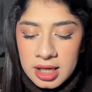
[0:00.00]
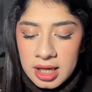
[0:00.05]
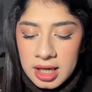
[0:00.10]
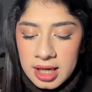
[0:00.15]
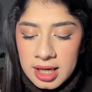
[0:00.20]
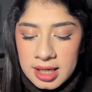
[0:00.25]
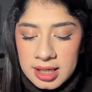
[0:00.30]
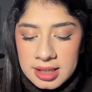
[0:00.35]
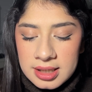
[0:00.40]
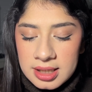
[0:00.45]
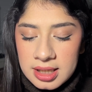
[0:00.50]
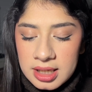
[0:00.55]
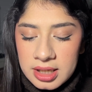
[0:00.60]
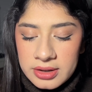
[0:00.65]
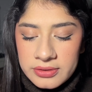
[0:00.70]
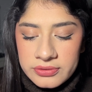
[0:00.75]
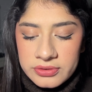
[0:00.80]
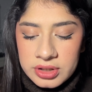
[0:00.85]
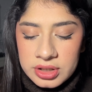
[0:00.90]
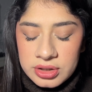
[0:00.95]
I
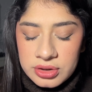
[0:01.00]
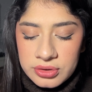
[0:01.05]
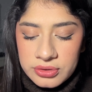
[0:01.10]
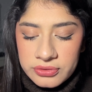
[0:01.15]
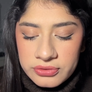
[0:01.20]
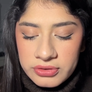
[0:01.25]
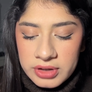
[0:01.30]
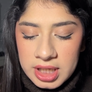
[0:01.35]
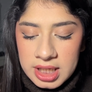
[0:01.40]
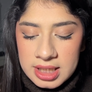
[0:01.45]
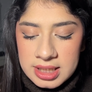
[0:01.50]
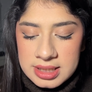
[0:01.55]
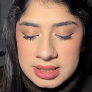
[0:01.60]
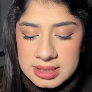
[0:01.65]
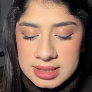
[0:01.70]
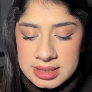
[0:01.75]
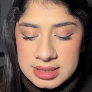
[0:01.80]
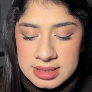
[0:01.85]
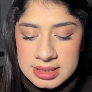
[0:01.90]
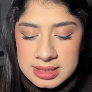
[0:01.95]
laughed in your
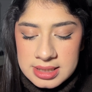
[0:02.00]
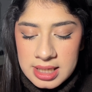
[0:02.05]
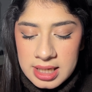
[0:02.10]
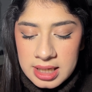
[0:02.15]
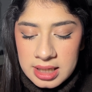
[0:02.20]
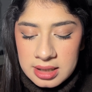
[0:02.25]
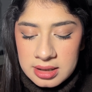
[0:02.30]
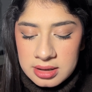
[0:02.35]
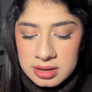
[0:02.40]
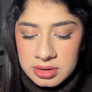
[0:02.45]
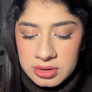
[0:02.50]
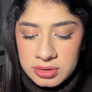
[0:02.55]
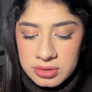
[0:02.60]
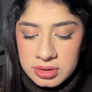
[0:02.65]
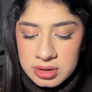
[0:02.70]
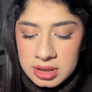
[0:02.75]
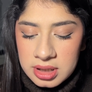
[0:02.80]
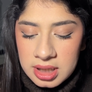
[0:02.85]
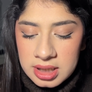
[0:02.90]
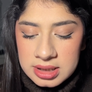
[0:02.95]
face and said,
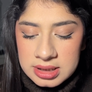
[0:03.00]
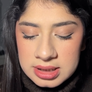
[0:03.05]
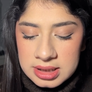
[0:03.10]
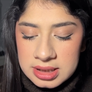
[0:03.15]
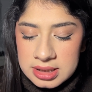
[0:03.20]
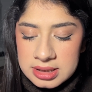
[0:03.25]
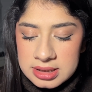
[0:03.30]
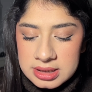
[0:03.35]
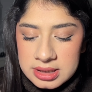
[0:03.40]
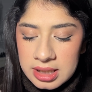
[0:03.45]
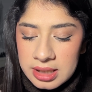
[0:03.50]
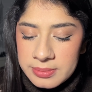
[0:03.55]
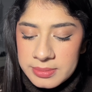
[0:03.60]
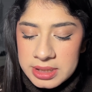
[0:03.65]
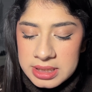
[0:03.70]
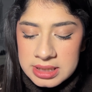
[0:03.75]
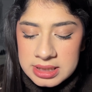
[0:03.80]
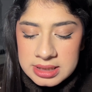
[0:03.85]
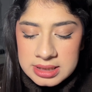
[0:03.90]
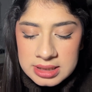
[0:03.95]
you're not Dylan
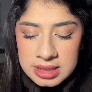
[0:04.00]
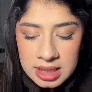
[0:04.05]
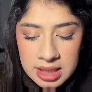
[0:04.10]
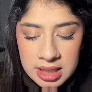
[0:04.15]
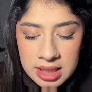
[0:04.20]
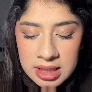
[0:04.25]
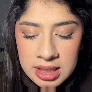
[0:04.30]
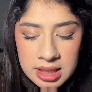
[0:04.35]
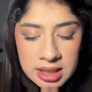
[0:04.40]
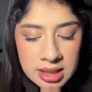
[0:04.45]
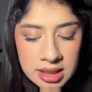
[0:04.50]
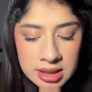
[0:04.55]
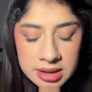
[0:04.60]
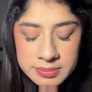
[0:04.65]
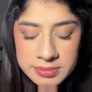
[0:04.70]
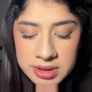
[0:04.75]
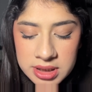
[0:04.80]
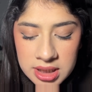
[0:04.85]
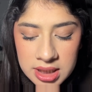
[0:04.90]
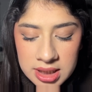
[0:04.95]
Thomas,
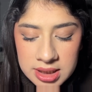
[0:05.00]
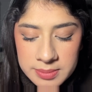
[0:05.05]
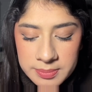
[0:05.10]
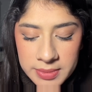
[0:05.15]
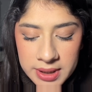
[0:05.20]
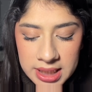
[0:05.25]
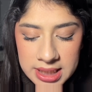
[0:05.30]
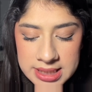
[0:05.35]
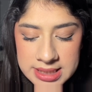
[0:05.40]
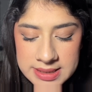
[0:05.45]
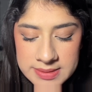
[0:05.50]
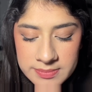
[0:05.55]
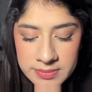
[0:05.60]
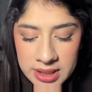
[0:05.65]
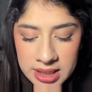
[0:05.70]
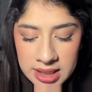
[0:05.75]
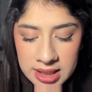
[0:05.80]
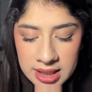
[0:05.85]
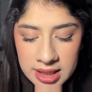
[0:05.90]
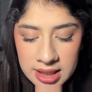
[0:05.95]
I'm not Patti
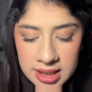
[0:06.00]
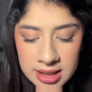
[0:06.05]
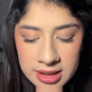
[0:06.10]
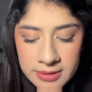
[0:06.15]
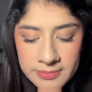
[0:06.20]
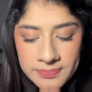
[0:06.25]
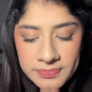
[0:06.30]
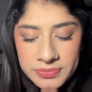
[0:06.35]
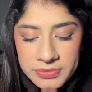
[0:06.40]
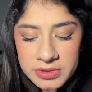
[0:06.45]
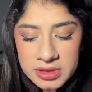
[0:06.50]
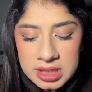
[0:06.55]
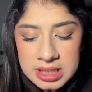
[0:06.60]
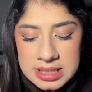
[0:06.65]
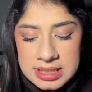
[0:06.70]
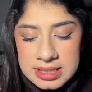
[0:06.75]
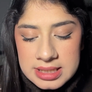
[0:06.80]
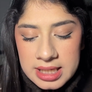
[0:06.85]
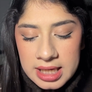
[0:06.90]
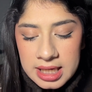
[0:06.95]
Smith.
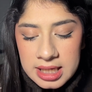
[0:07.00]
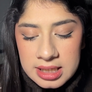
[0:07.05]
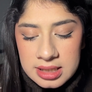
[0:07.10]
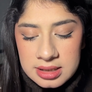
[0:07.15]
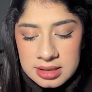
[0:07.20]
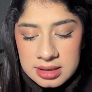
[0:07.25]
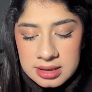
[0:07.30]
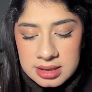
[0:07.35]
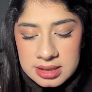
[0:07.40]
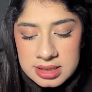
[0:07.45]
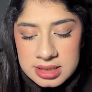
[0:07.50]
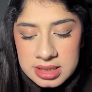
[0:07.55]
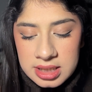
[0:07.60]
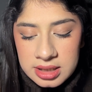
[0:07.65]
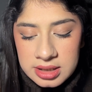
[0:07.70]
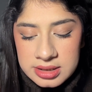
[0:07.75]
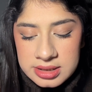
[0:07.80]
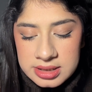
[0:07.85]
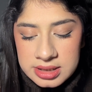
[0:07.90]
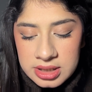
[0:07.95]
This ain't the
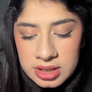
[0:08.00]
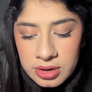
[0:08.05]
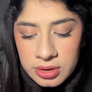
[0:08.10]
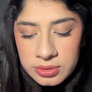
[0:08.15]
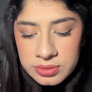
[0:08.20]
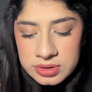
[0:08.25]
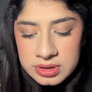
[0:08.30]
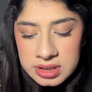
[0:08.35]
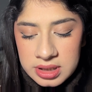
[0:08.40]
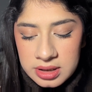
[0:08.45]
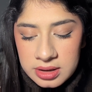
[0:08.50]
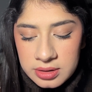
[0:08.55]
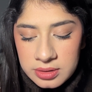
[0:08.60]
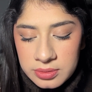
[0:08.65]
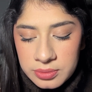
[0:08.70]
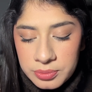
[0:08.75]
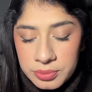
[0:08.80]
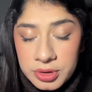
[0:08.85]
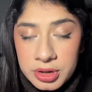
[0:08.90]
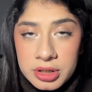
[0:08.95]
Chelsea
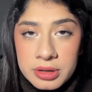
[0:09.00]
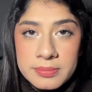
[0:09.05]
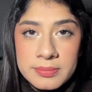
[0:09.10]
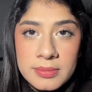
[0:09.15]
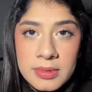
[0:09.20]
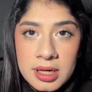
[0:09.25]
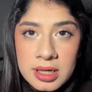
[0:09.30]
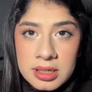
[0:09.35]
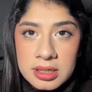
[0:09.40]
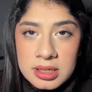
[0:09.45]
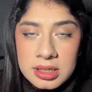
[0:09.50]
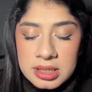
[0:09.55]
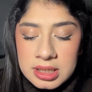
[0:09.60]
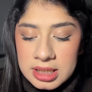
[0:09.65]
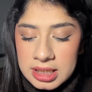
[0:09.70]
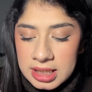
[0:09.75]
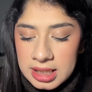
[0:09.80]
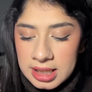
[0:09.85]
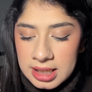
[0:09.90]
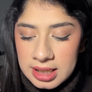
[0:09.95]
Hotel, we're modern
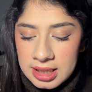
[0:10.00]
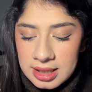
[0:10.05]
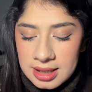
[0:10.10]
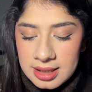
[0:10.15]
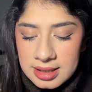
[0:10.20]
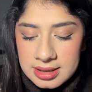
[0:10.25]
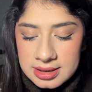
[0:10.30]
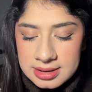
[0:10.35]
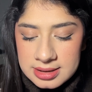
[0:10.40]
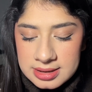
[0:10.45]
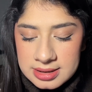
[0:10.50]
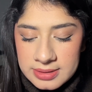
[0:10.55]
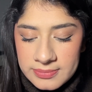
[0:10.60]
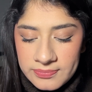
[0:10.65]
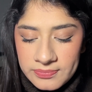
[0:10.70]
idiots.